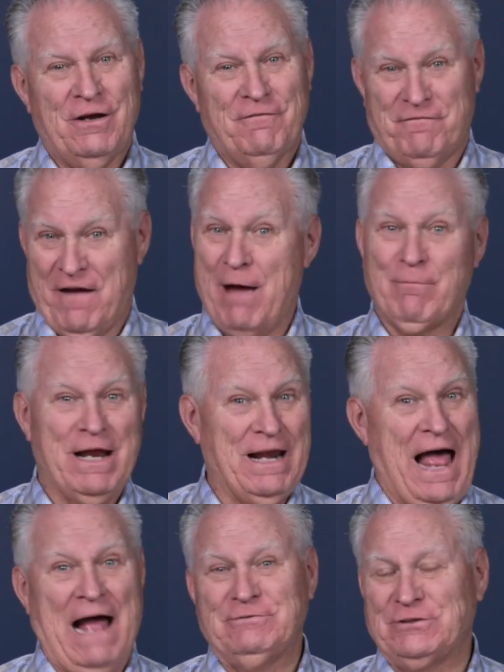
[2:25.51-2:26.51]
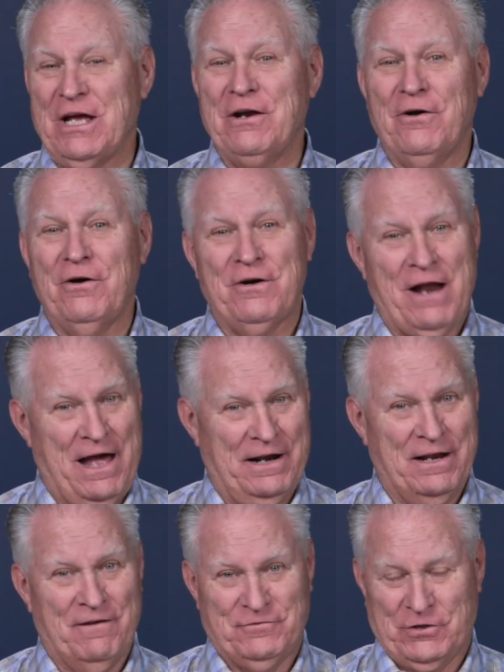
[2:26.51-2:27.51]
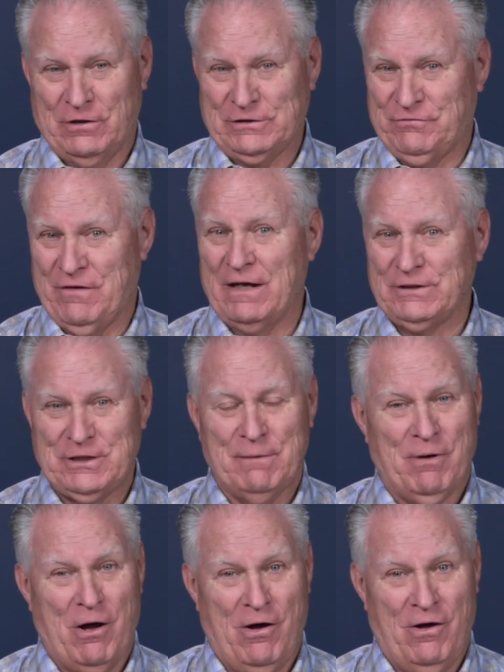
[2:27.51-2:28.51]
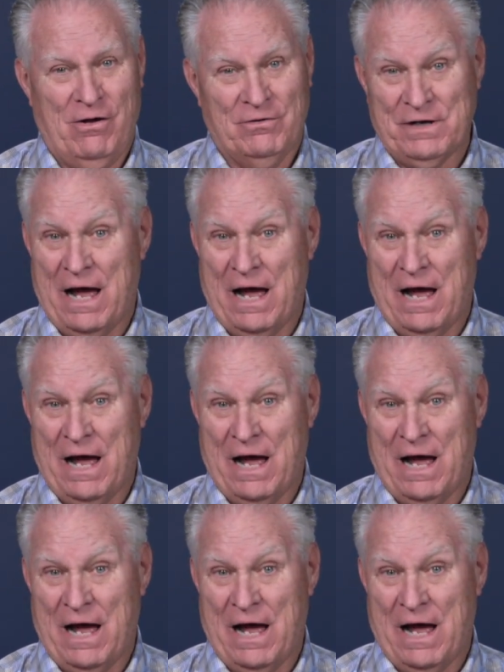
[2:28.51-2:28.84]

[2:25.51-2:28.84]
family life center, not in a church fellowship hall,